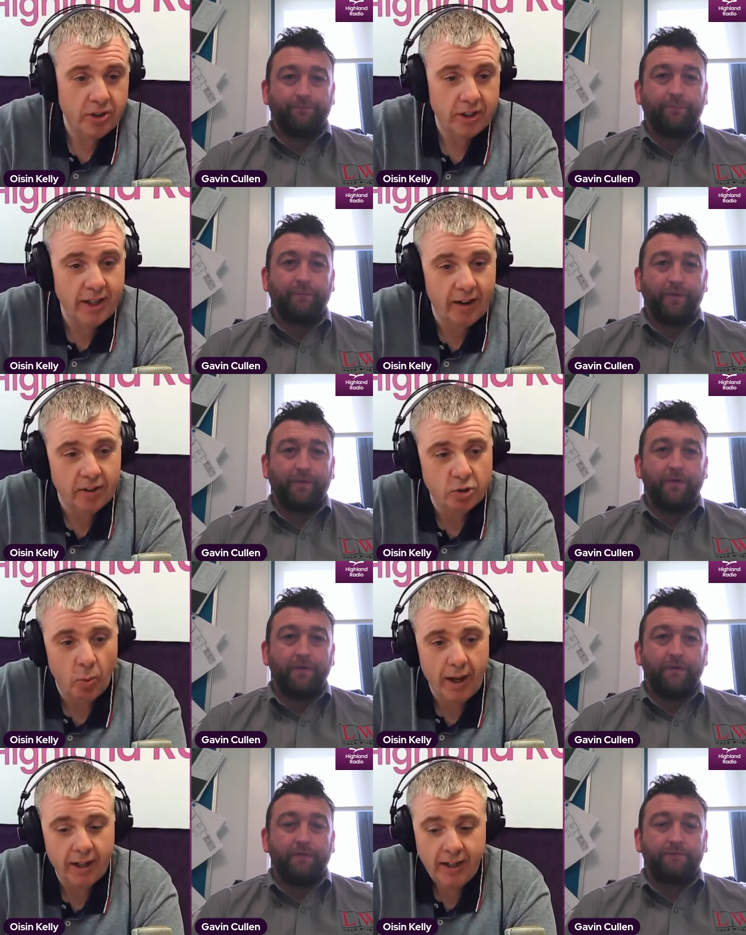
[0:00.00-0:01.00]
Speaker 1: in there as
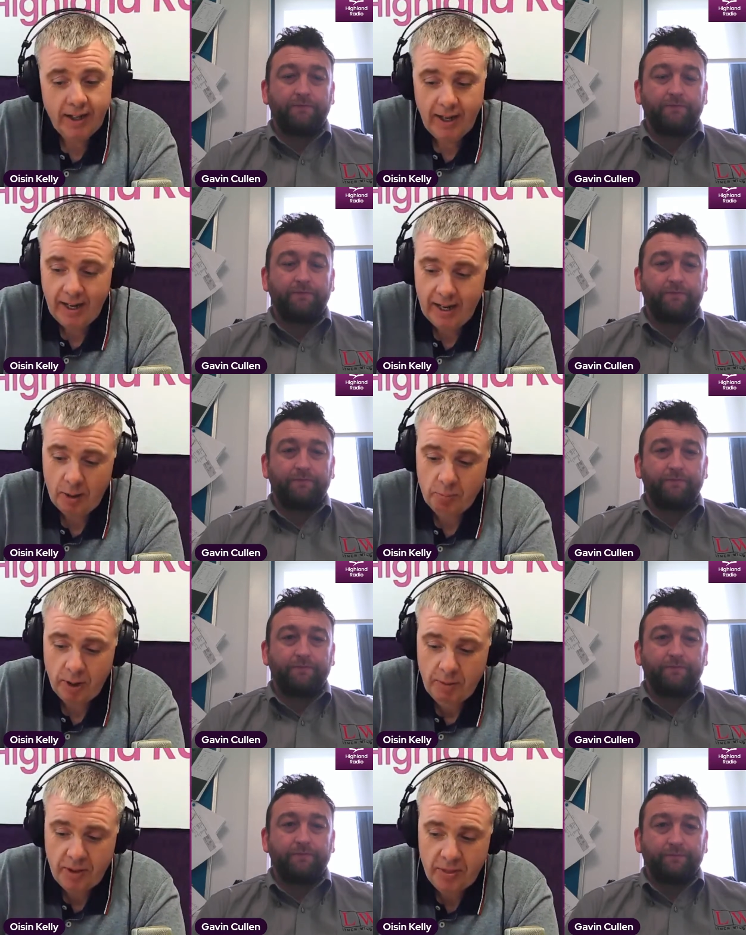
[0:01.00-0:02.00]
well. Uh,
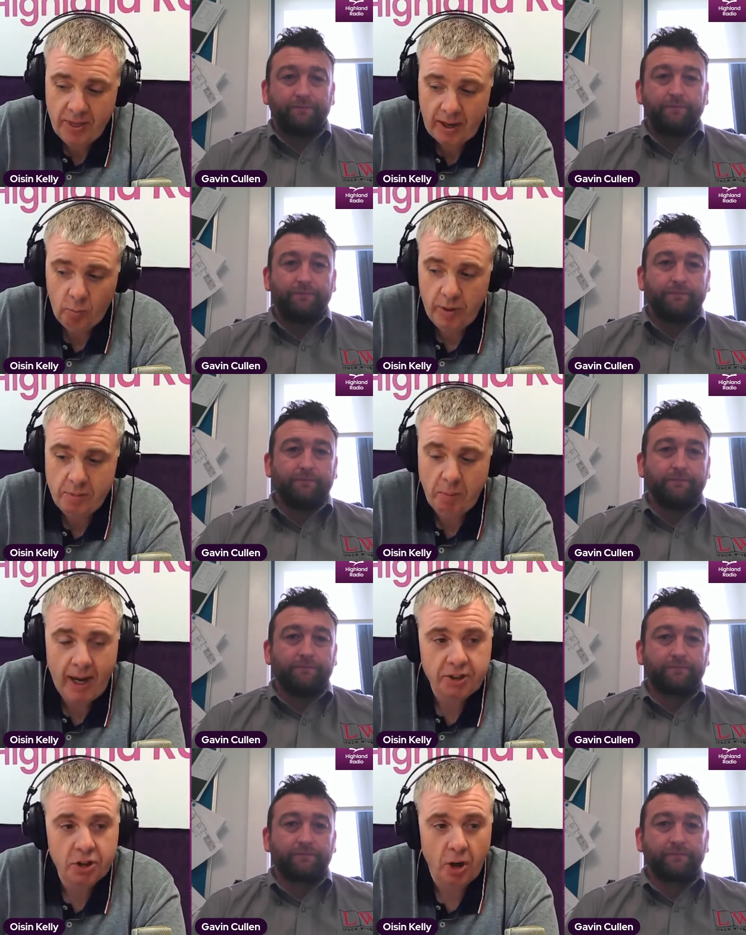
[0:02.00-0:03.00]
probably that wee
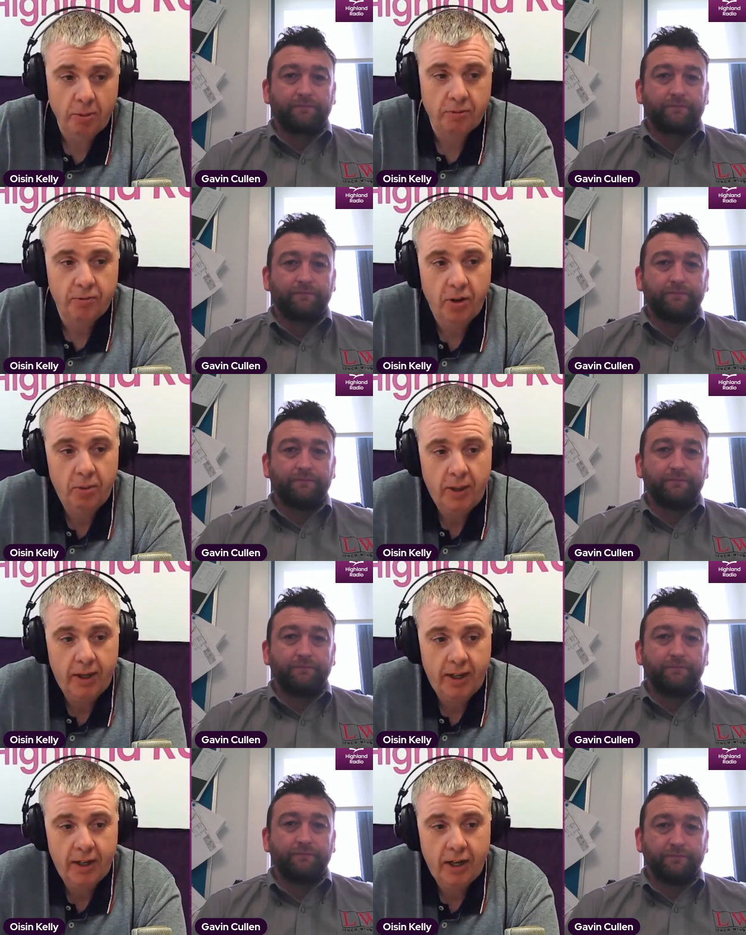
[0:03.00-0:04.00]
patch coming for them at,
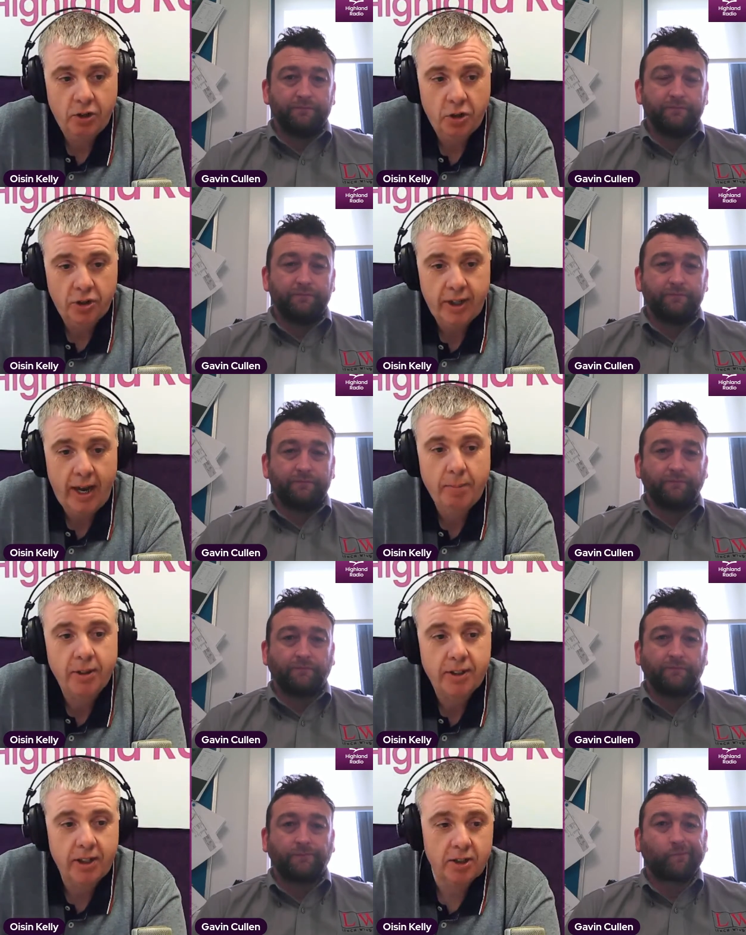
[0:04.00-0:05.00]
at a good time in the
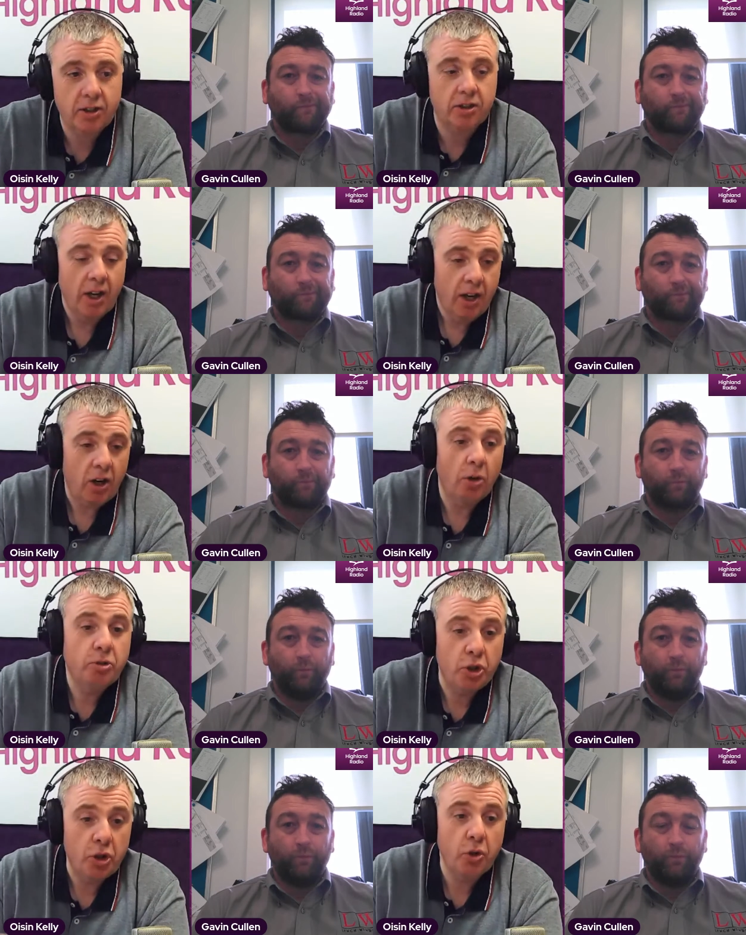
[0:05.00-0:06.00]
season because clubs
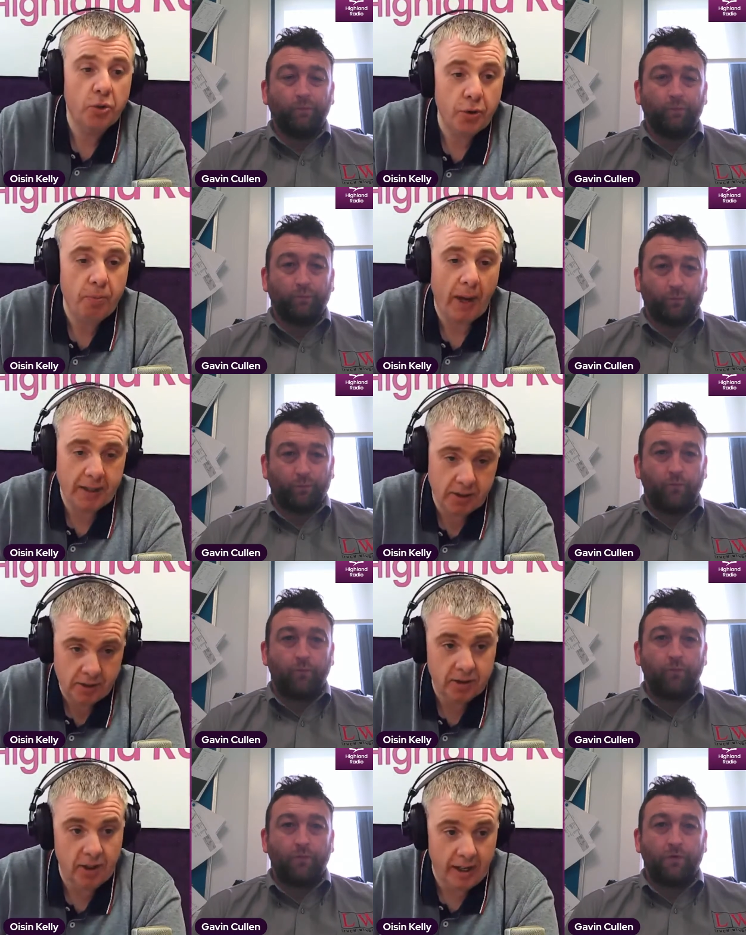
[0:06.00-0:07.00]
do go through patches
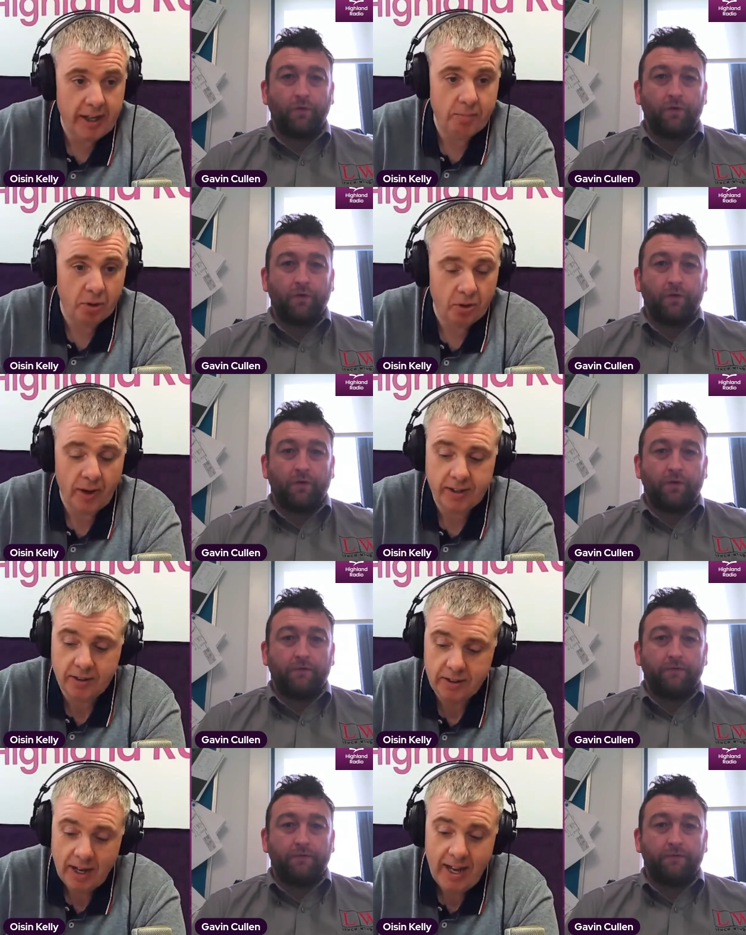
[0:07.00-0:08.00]
as the league
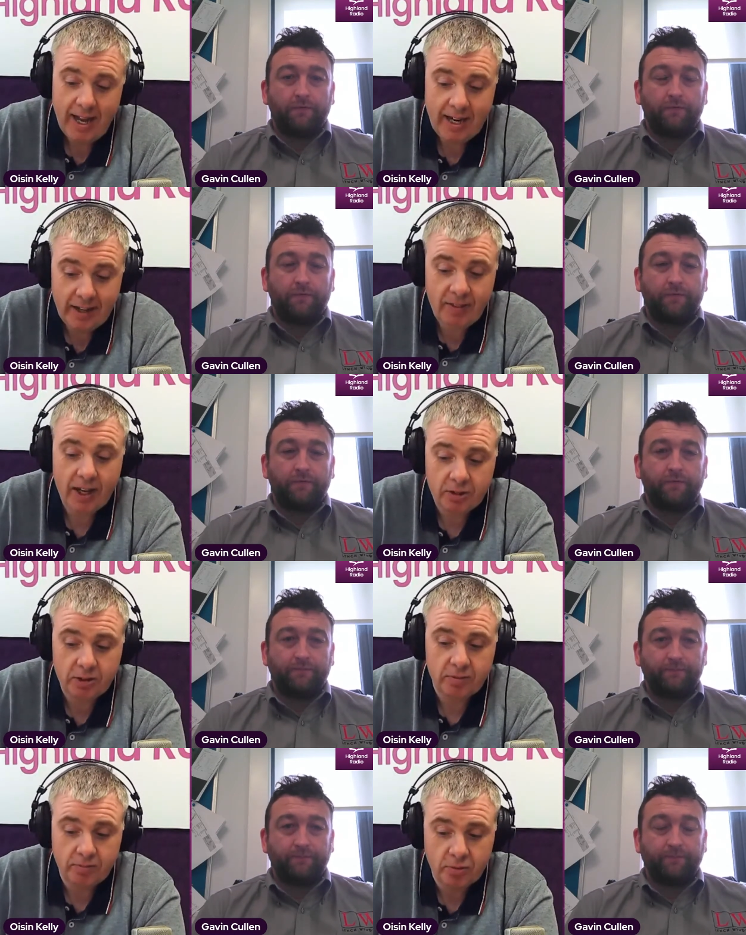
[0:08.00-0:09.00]
progresses, and in that
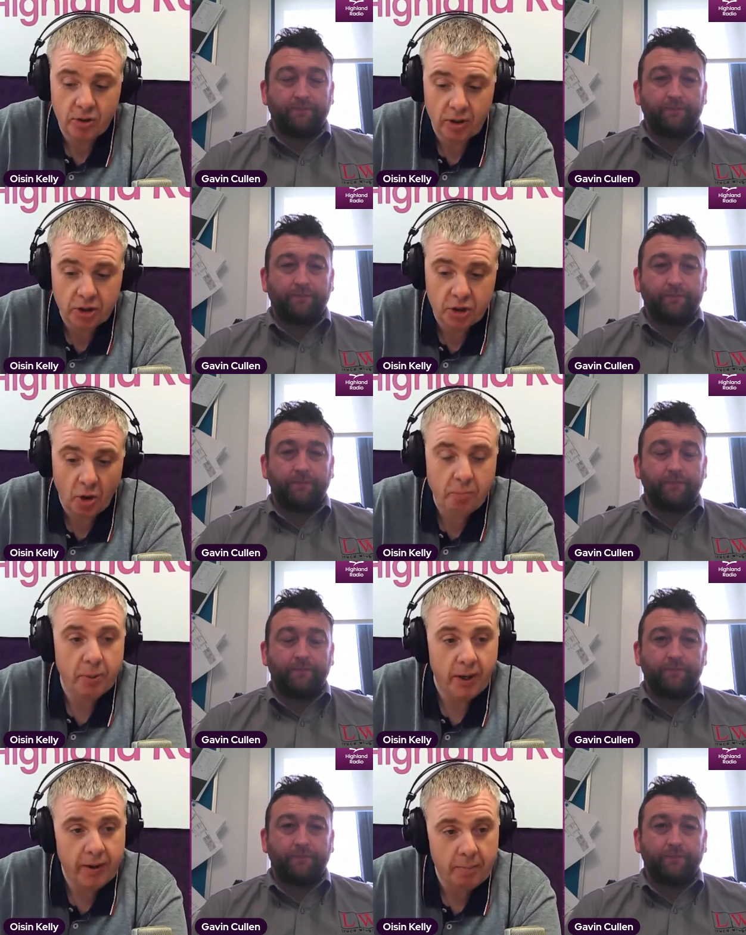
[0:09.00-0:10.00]
sort of short
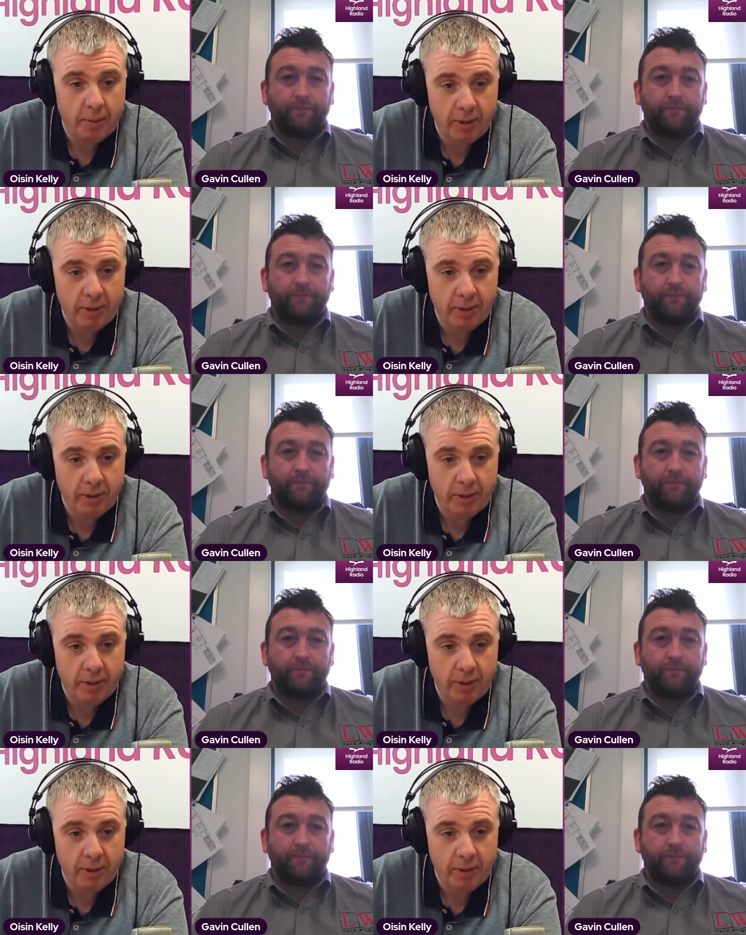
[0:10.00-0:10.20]
period, maybe